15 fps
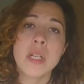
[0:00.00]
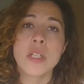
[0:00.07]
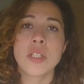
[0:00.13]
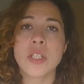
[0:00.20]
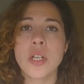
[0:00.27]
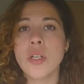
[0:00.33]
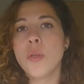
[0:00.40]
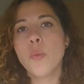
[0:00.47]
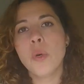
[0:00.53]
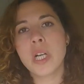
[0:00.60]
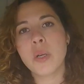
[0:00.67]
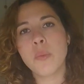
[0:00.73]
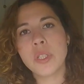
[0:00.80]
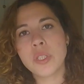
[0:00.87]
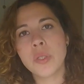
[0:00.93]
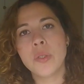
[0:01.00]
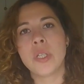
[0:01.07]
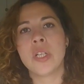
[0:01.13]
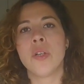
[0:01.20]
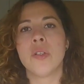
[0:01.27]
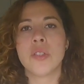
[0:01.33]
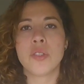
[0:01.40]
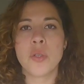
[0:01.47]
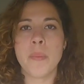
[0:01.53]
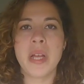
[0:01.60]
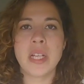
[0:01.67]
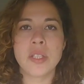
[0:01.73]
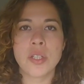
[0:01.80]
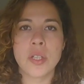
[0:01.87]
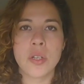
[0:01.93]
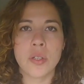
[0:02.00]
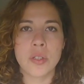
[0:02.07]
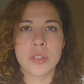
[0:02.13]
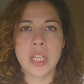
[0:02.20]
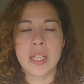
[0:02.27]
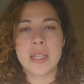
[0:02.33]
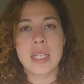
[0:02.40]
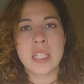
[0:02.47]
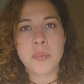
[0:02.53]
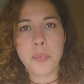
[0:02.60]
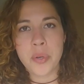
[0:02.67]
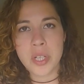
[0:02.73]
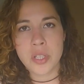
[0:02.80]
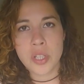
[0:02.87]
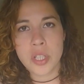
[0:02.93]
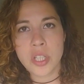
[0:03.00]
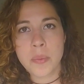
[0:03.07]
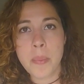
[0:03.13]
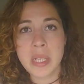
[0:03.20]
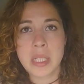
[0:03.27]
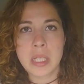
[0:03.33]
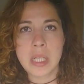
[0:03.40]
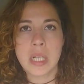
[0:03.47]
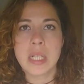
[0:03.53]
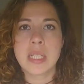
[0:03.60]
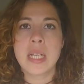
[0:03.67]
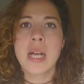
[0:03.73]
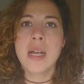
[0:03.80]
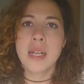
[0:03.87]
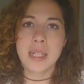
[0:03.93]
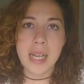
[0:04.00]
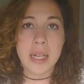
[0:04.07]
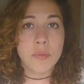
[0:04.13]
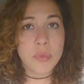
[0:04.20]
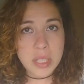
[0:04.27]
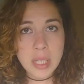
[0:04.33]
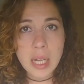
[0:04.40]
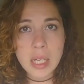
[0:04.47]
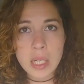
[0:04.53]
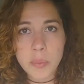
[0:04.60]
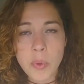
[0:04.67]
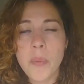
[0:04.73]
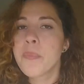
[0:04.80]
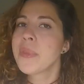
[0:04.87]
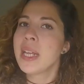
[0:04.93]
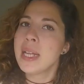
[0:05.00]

So what can we do in order to make sure that these precious metals get recyclable?